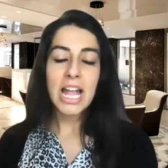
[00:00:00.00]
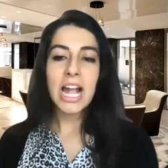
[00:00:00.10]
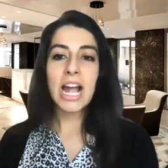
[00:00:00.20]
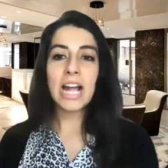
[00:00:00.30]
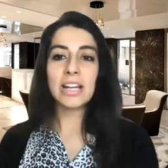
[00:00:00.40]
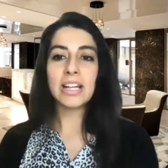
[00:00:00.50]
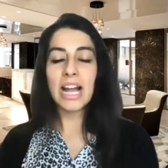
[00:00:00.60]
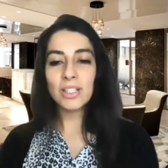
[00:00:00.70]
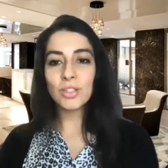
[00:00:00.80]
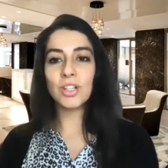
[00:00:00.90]
and hand
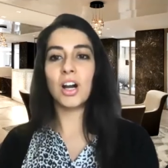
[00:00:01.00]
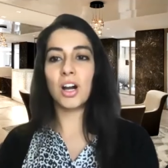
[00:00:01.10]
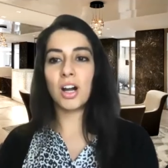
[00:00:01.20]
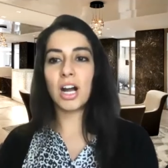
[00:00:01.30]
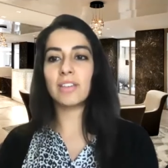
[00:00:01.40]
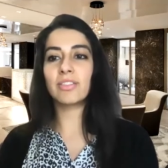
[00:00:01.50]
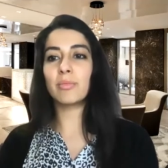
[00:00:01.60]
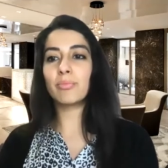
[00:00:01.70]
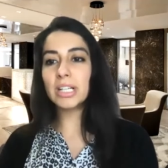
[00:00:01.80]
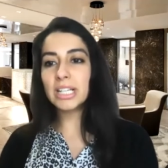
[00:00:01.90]
on heart i've
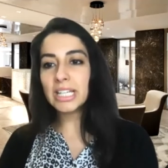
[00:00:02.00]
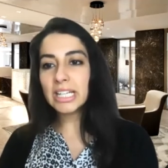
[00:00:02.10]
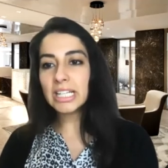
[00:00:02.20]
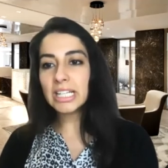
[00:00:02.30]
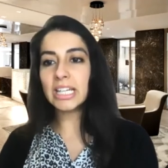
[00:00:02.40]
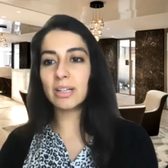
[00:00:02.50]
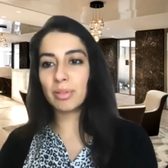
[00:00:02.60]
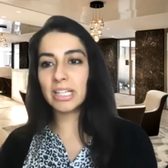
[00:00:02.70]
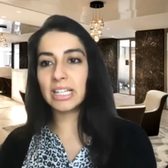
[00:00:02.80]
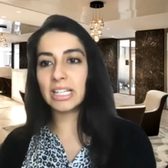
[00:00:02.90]
completely
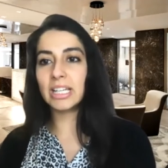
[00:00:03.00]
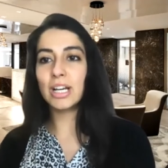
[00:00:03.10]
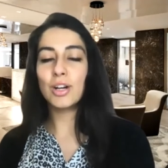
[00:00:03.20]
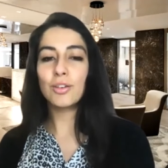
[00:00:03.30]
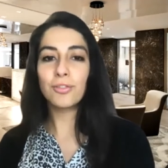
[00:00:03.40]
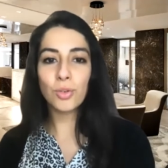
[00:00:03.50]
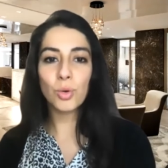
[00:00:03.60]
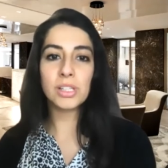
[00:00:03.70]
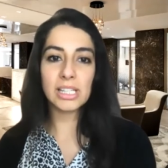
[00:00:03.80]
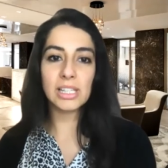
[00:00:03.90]
completely
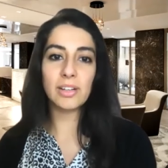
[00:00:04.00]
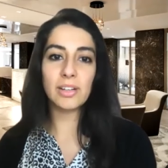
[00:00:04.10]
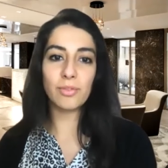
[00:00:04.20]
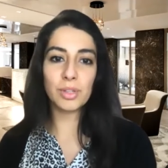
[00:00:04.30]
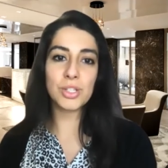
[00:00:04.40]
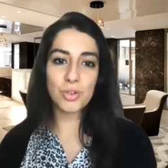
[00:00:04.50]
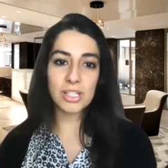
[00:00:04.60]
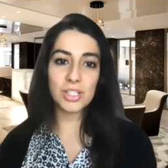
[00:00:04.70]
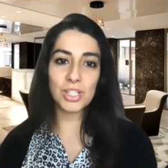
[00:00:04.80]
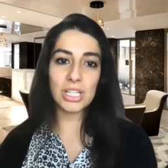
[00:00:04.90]
fallen in love with this
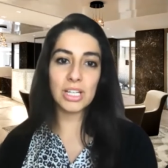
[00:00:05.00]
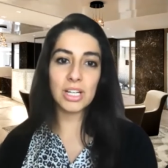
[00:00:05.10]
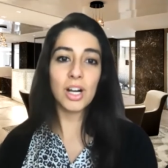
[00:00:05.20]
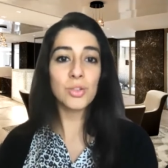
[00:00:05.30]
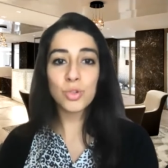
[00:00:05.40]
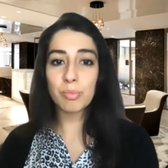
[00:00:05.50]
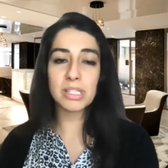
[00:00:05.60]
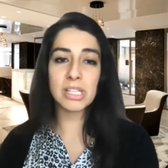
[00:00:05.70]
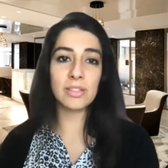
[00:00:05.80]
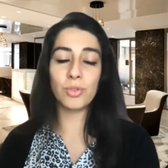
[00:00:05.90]
strategy
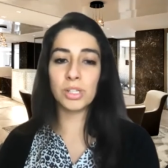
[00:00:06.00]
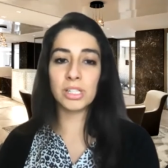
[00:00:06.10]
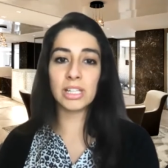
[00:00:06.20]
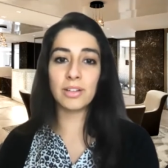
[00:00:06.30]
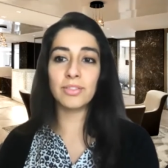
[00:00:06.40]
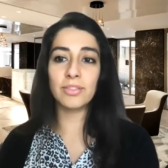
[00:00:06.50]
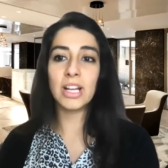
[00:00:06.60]
100% fallen in love.